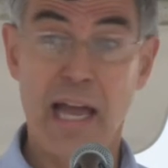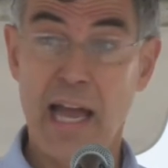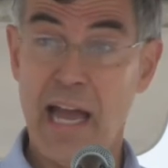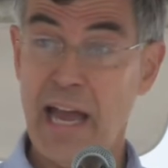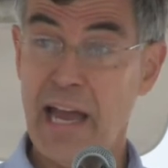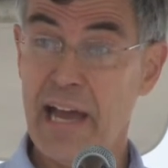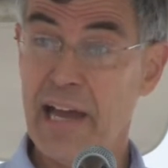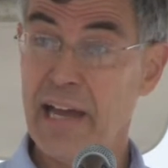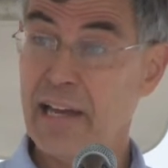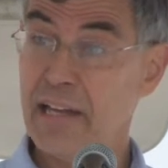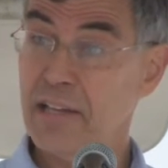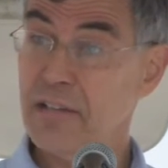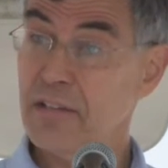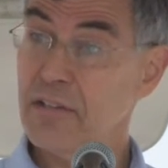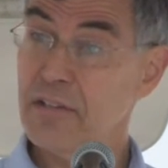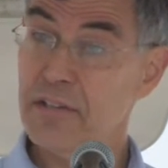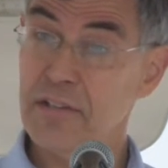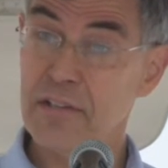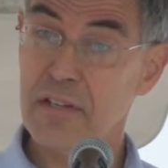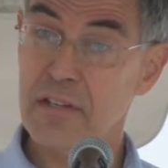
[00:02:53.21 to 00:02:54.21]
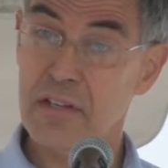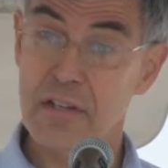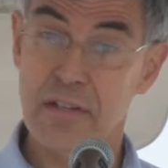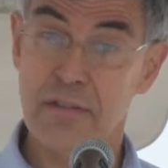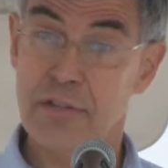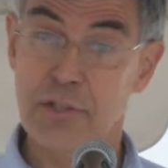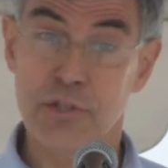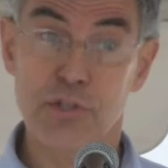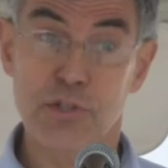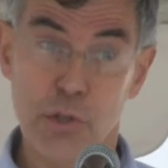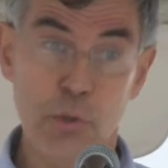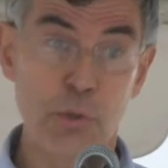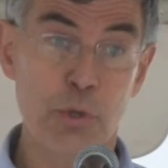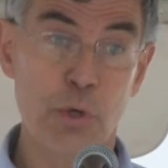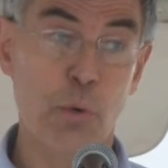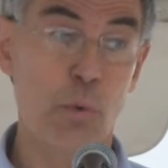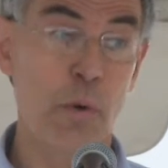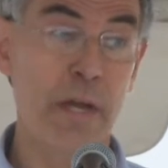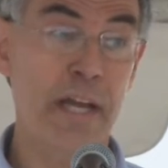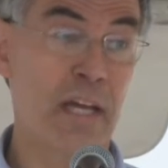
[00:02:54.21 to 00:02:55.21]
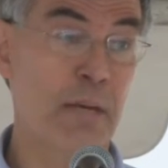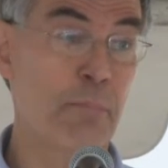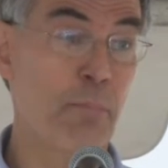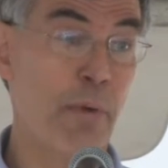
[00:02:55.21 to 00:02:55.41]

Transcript: And the sooner we can